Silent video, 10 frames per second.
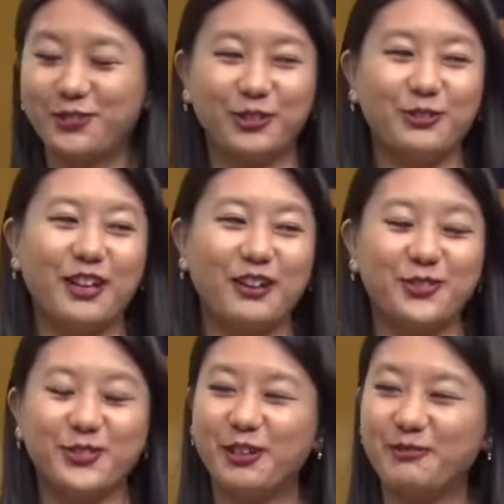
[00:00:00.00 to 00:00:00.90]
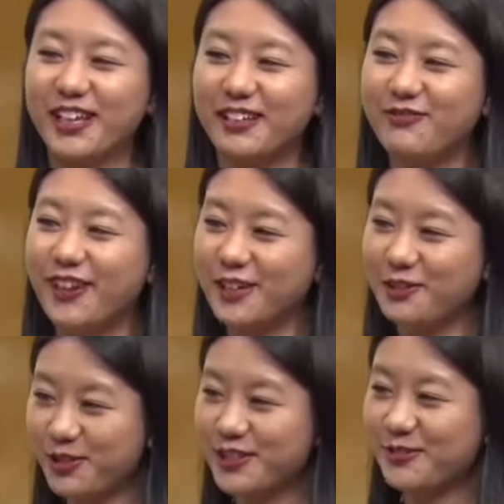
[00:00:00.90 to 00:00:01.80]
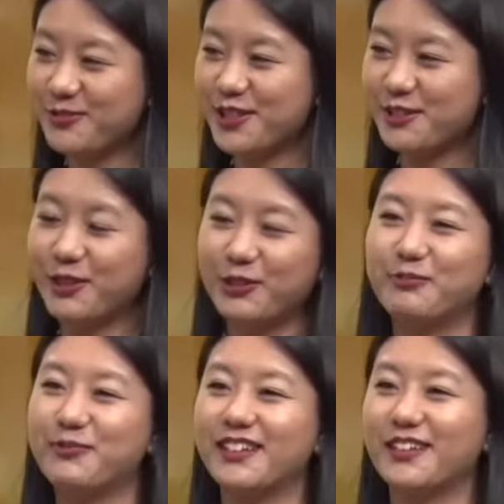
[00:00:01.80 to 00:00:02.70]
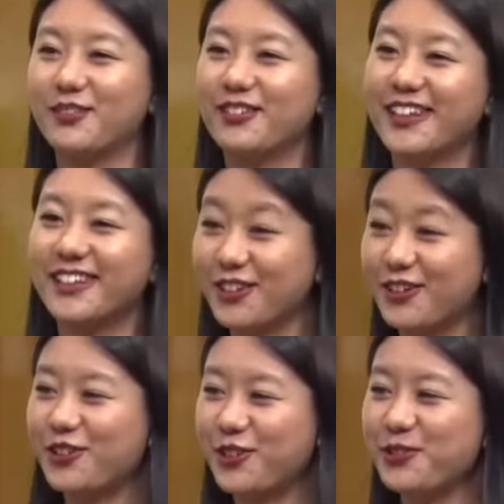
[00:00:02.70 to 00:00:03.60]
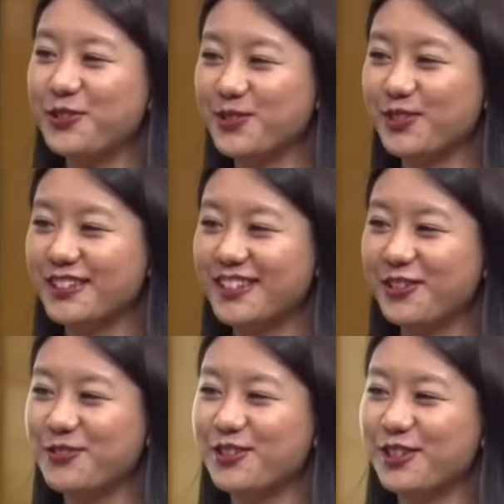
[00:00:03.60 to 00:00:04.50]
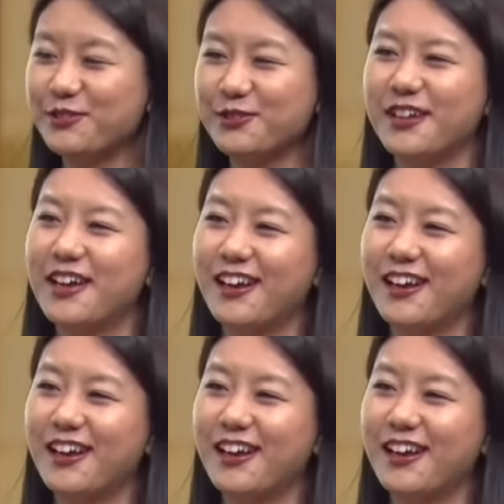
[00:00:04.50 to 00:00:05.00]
So, I do love video of Nian viral, which I wish they were non videos or like curious or in a Tayo. I do